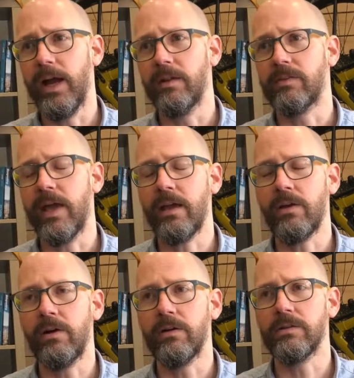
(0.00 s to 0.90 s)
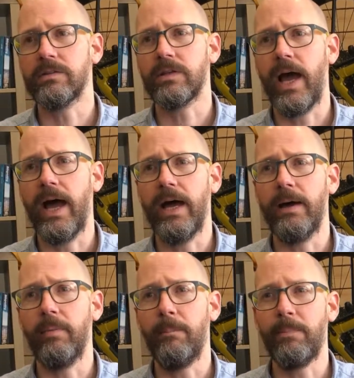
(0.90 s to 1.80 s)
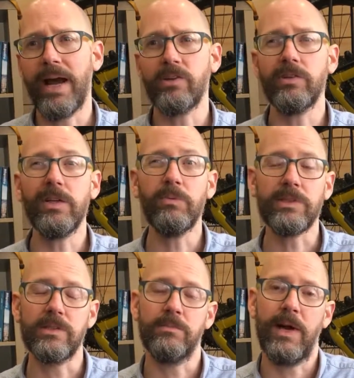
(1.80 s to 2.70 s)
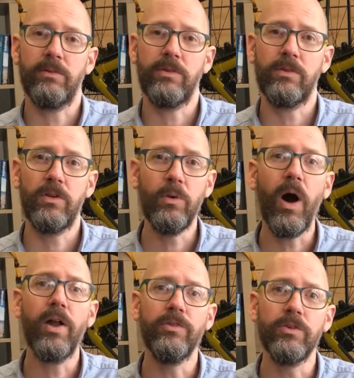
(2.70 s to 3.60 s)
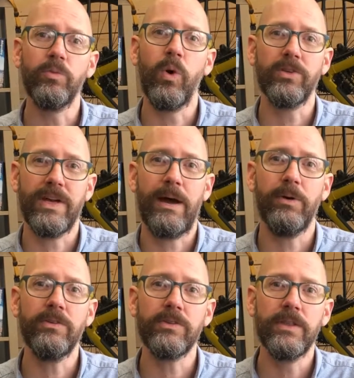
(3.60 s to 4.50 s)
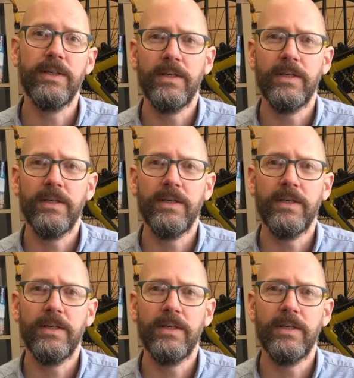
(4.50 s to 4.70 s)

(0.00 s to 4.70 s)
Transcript: It's then got a battery which is about 200 watt hours,